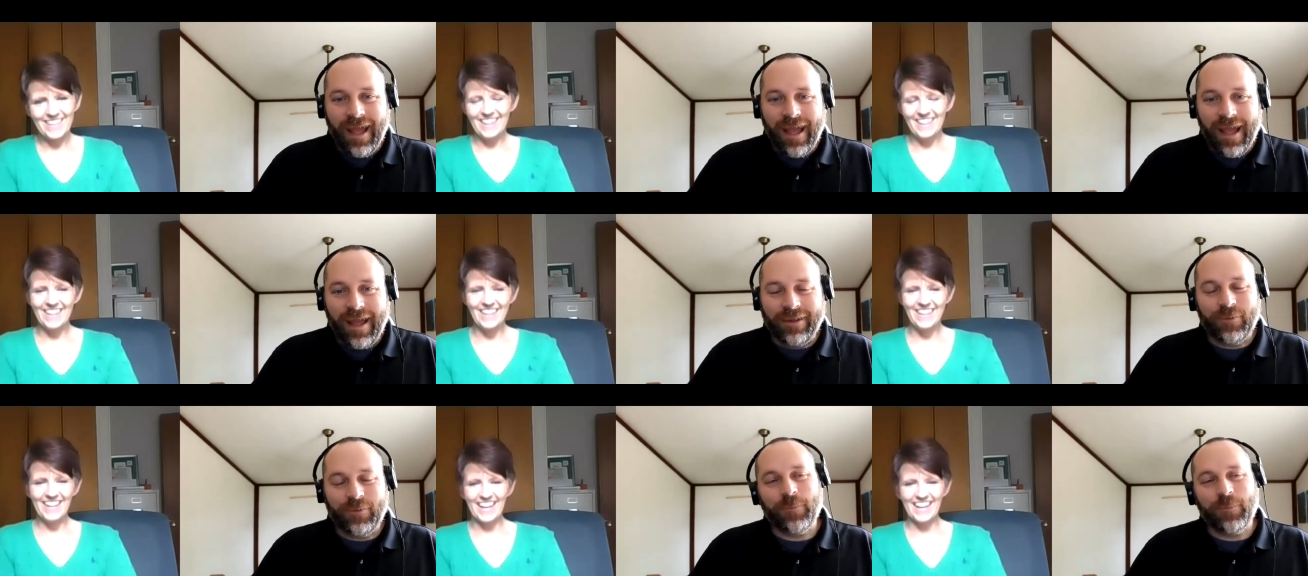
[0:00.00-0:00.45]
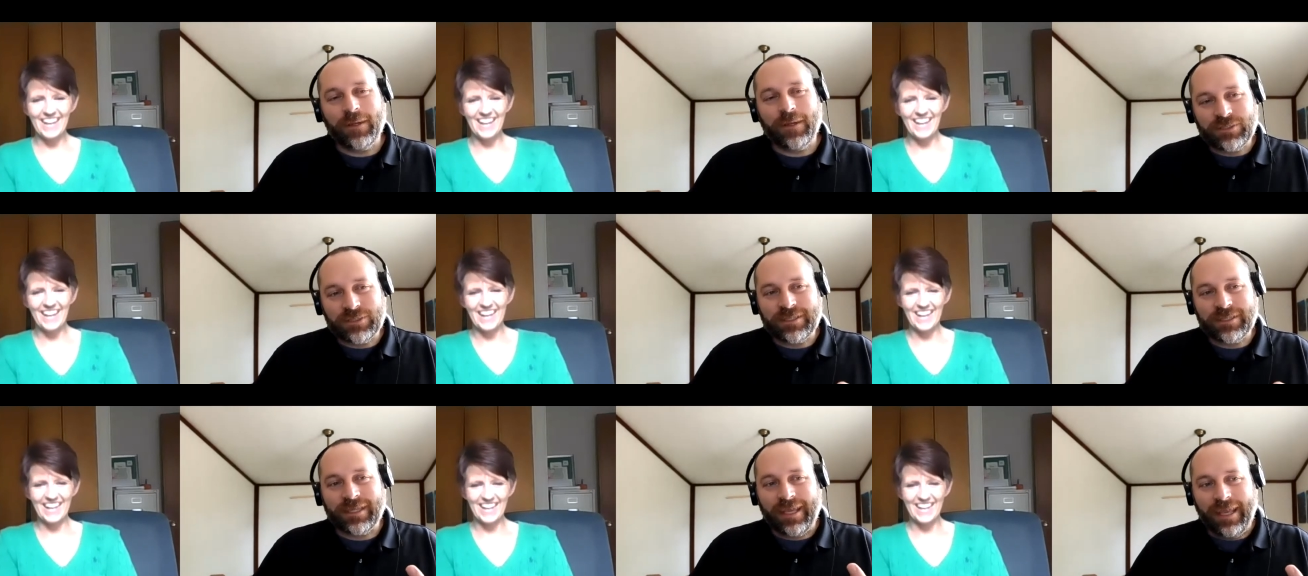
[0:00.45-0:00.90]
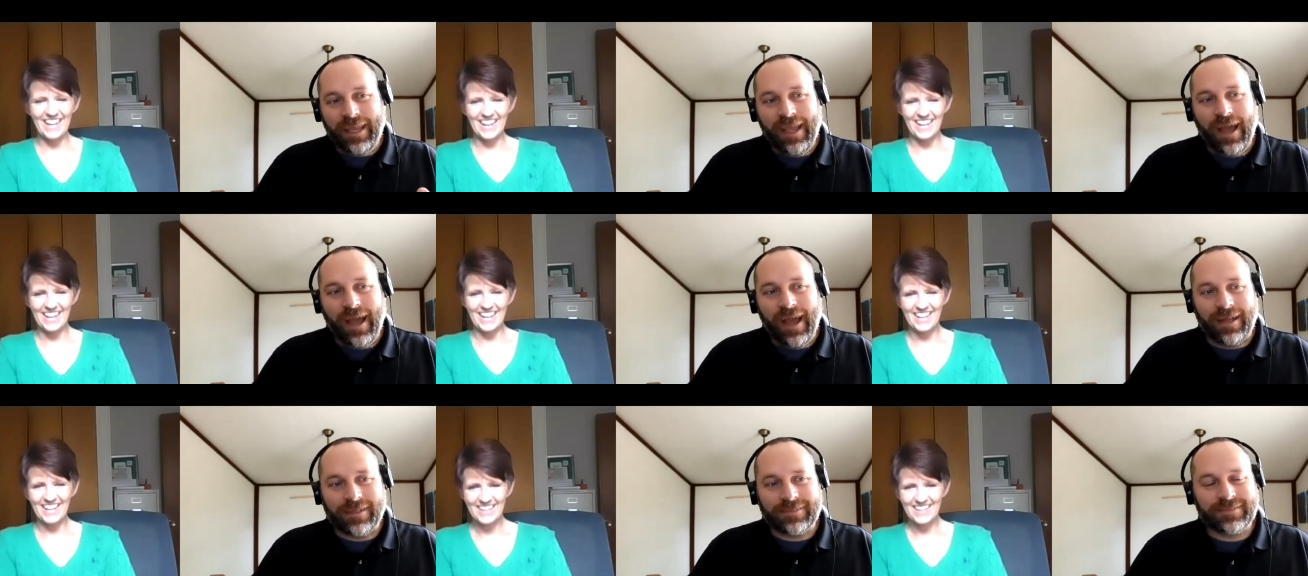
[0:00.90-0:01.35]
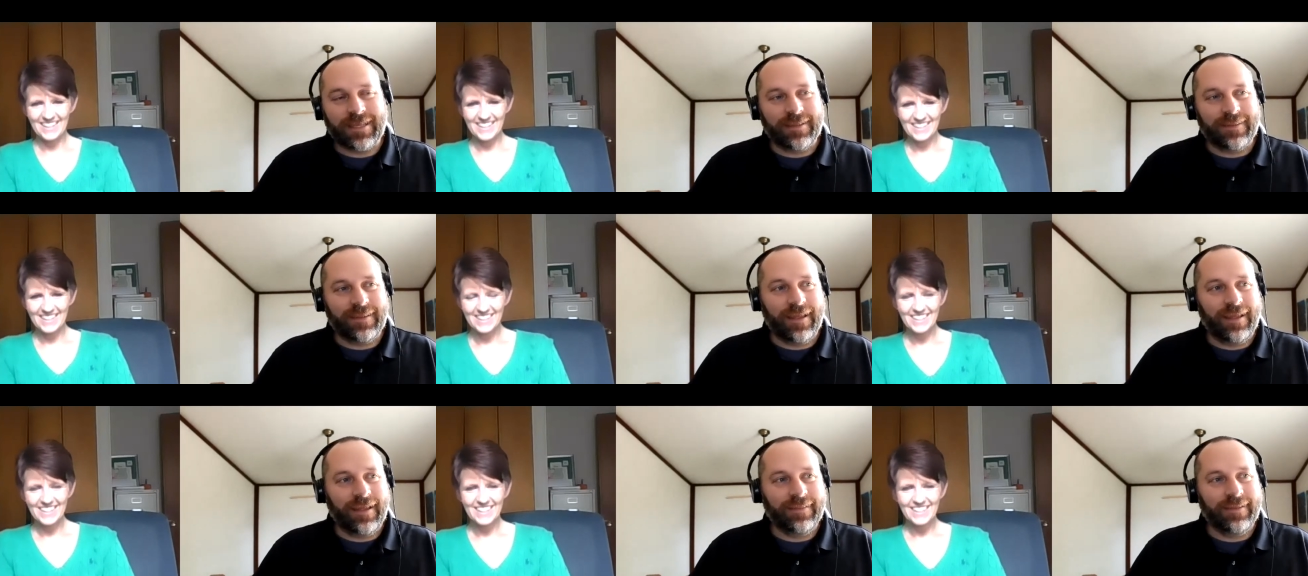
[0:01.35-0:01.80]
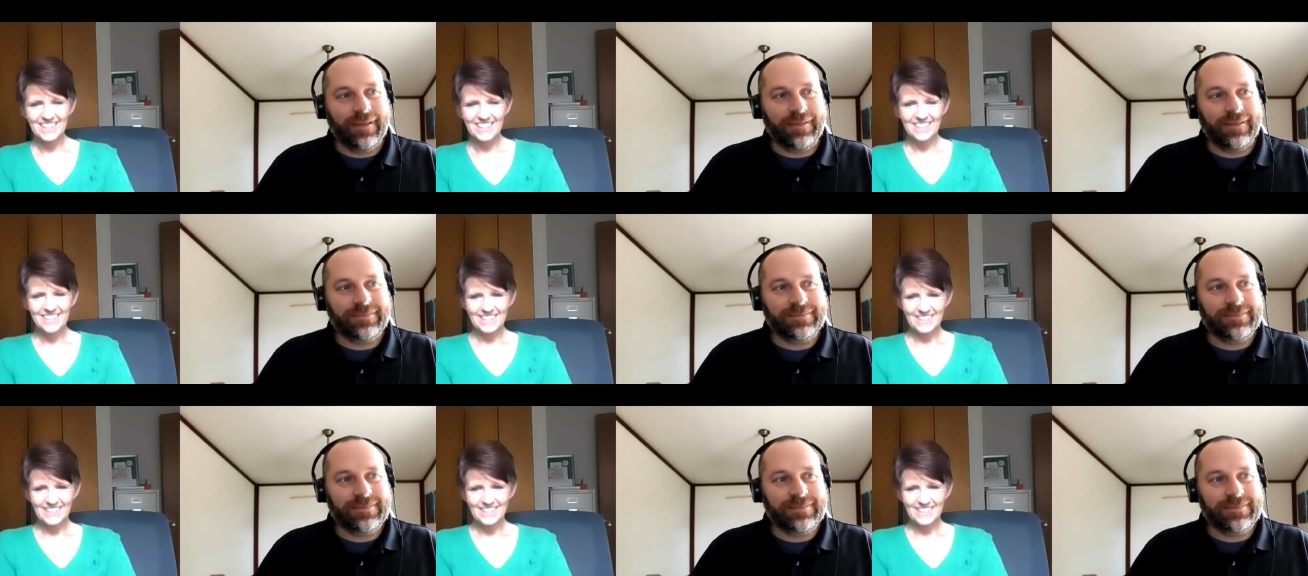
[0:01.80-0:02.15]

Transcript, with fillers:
Speaker 1: and you mentioned the kiosk and that, and that,